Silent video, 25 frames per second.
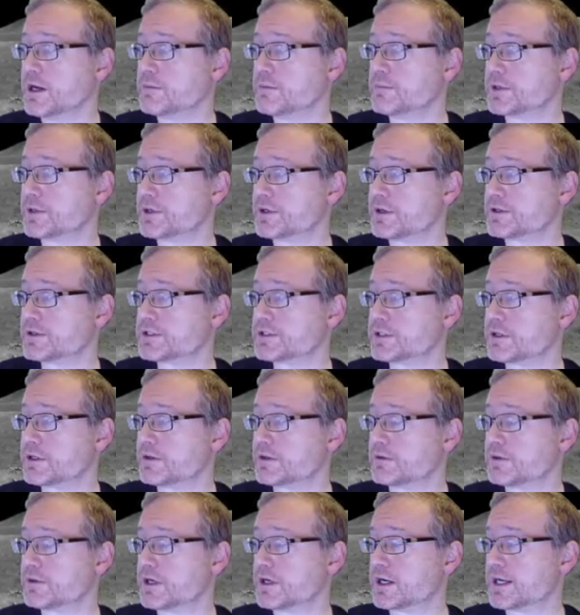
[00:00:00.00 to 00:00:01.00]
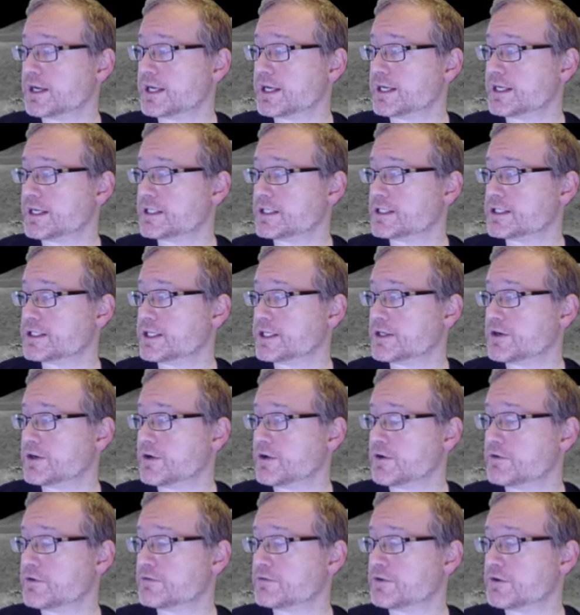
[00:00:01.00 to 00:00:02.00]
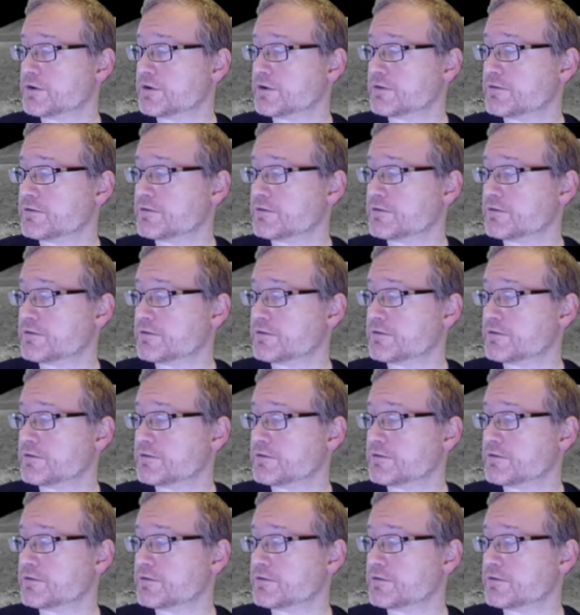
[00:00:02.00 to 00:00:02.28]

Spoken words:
but also it can sit over